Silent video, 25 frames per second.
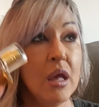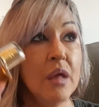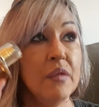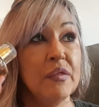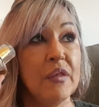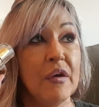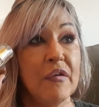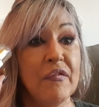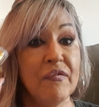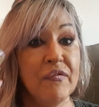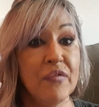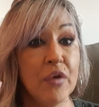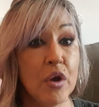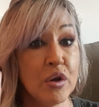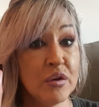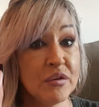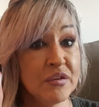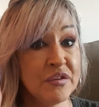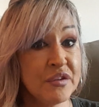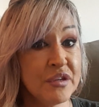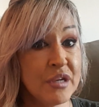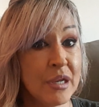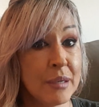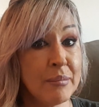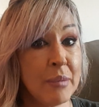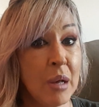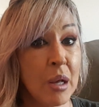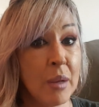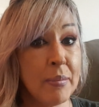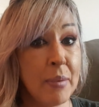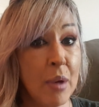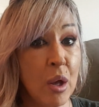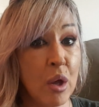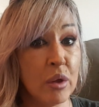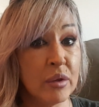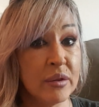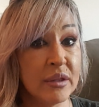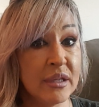The first time I
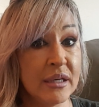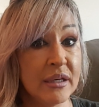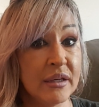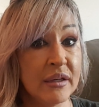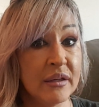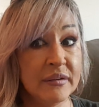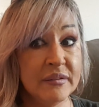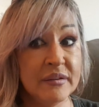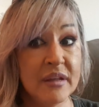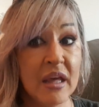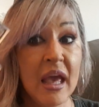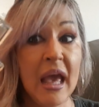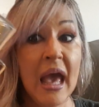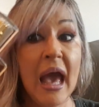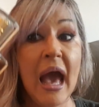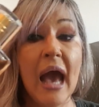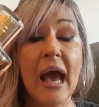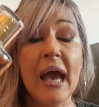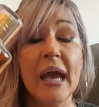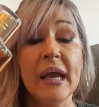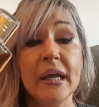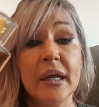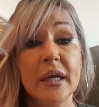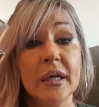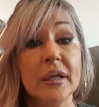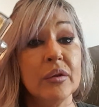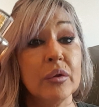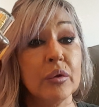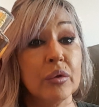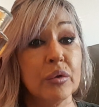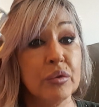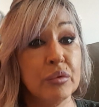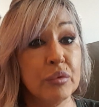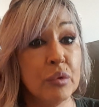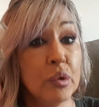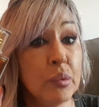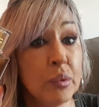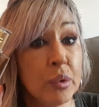bought this, I either
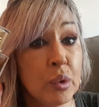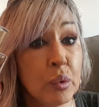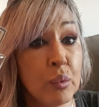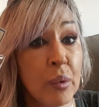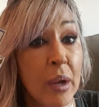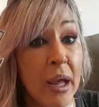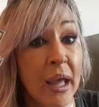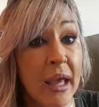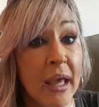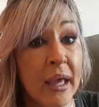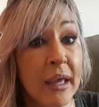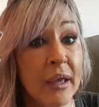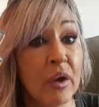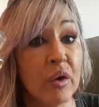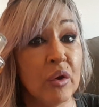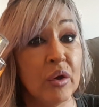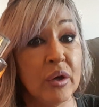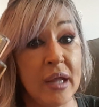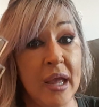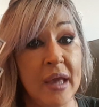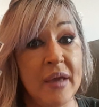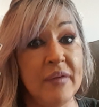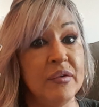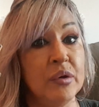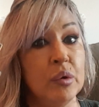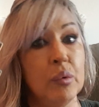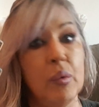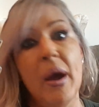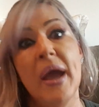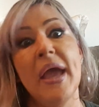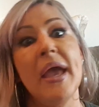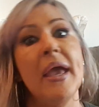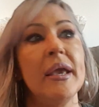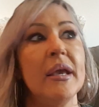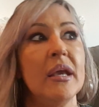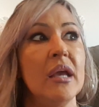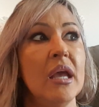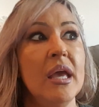threw it away or gave it
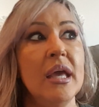away.